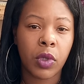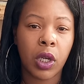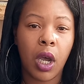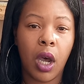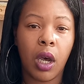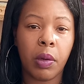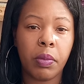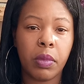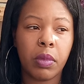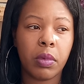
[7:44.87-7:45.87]
calm,
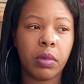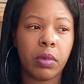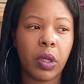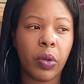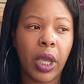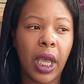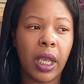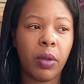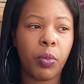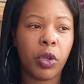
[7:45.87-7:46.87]

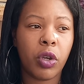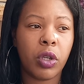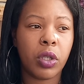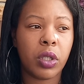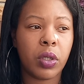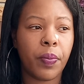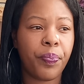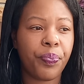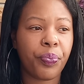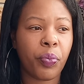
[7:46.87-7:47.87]
okay, because
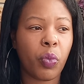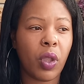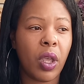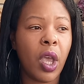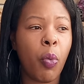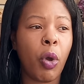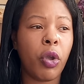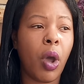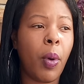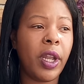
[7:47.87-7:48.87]
it won't
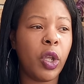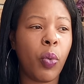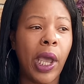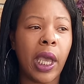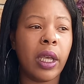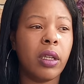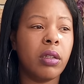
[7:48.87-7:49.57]
go anywhere.